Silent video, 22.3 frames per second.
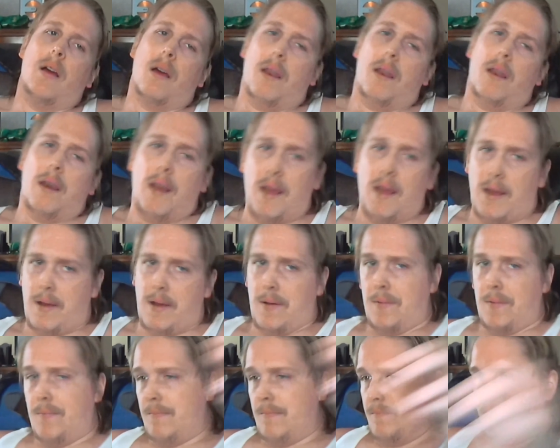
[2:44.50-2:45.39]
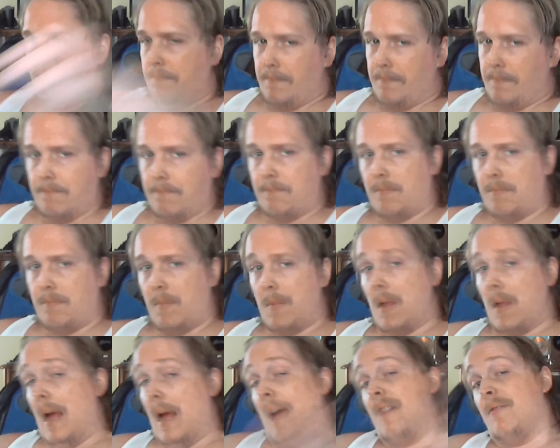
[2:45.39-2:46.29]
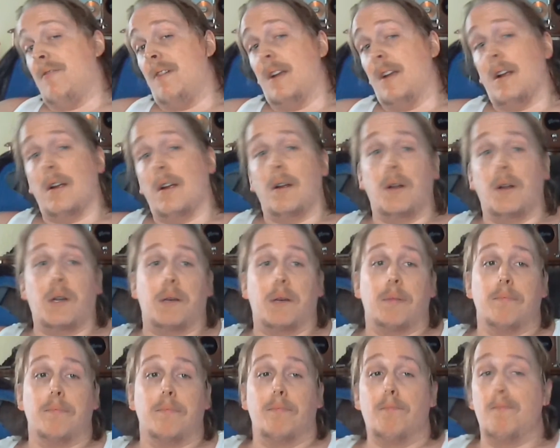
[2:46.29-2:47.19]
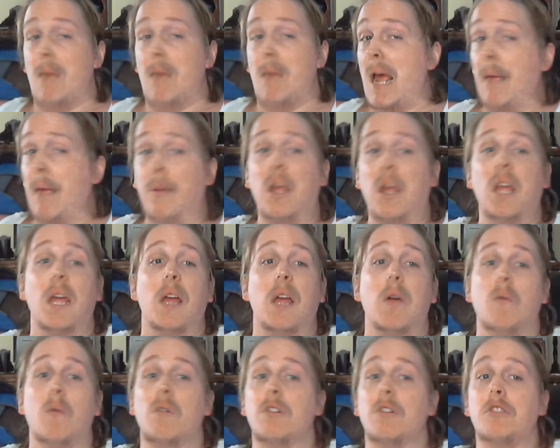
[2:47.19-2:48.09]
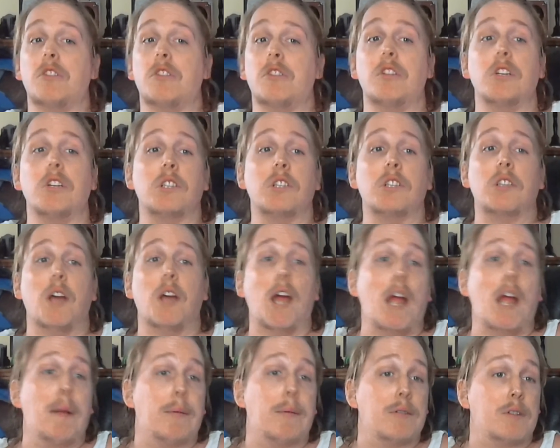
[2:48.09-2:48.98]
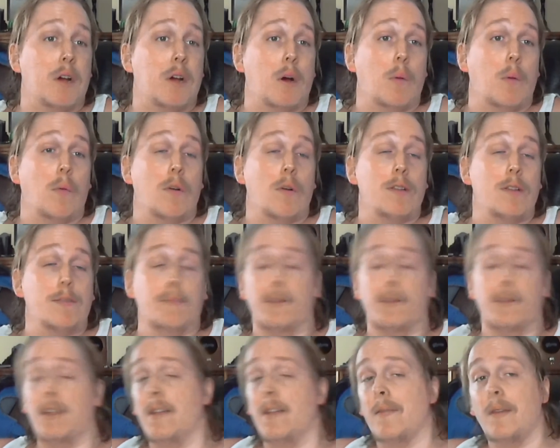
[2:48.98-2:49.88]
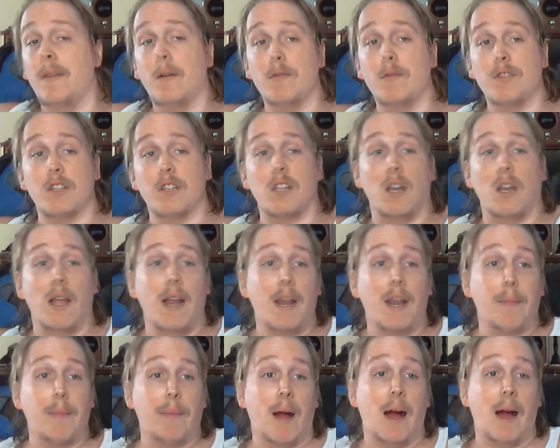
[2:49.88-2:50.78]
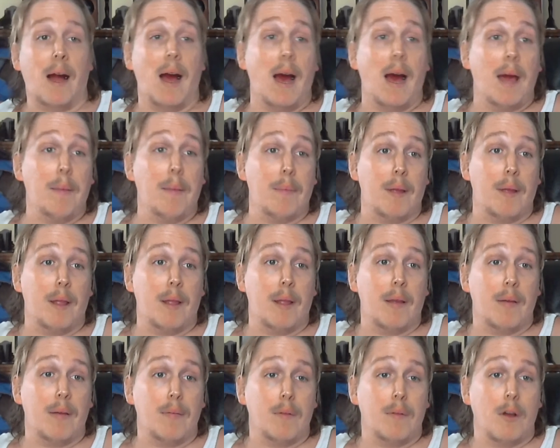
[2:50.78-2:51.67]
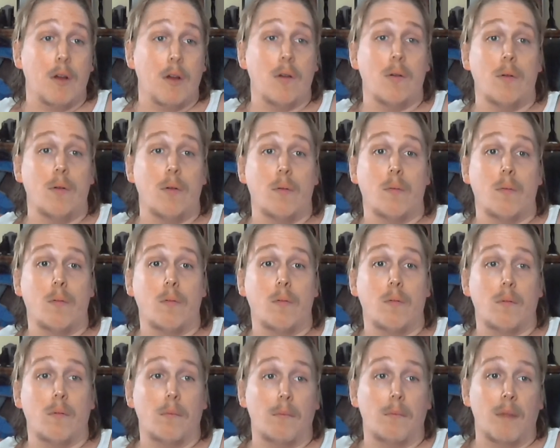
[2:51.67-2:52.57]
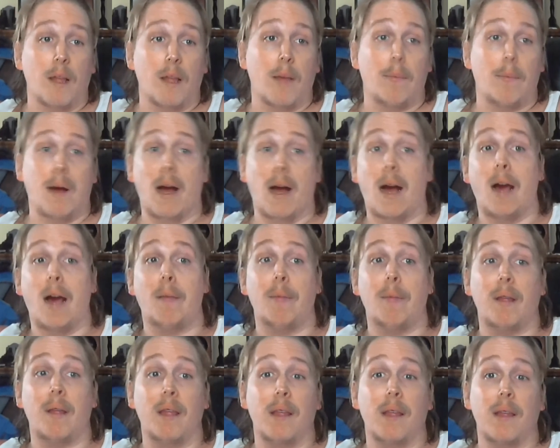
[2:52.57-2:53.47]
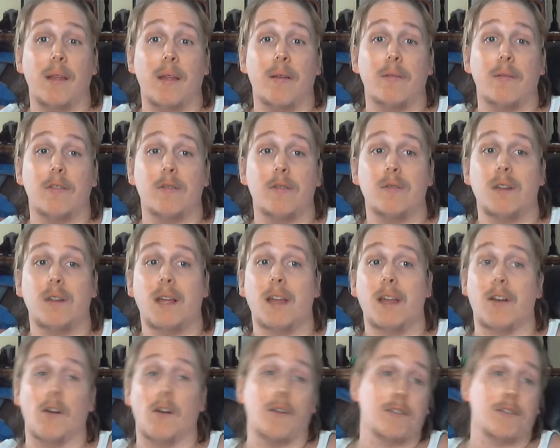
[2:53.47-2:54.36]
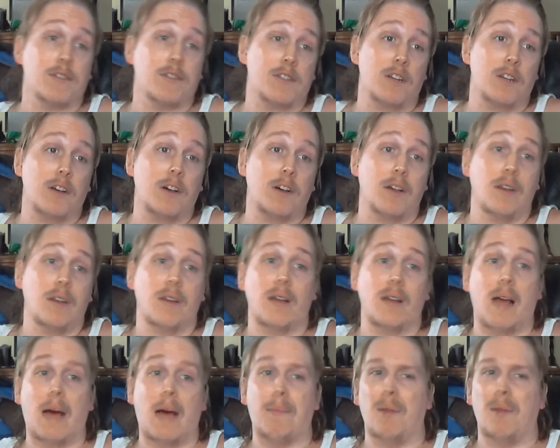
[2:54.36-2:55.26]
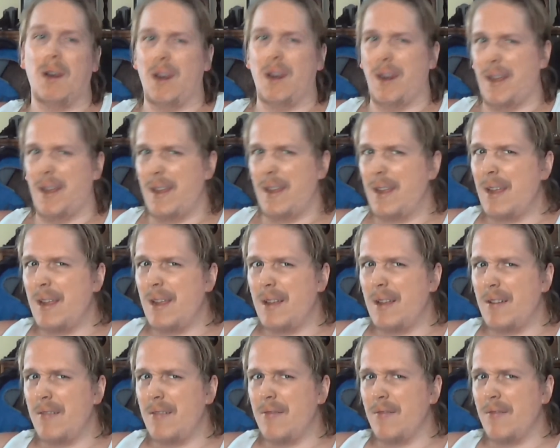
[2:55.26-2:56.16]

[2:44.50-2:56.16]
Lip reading: Now, I figured maybe it was just the Amazon ones. But then there was this lady behind me she was gonna get her son, I believe,